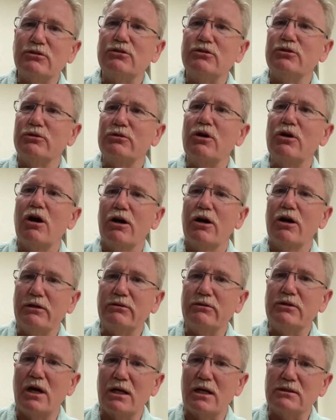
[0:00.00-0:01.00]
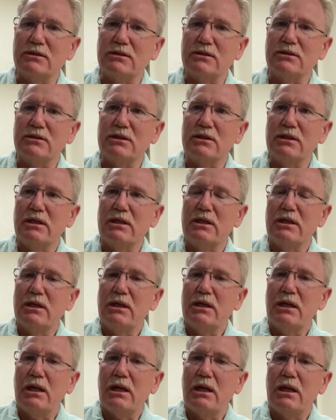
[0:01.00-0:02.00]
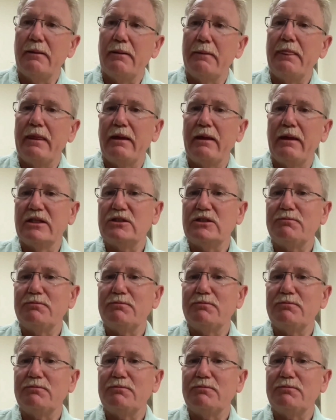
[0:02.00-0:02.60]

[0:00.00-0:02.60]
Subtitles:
true cardiotoxins. The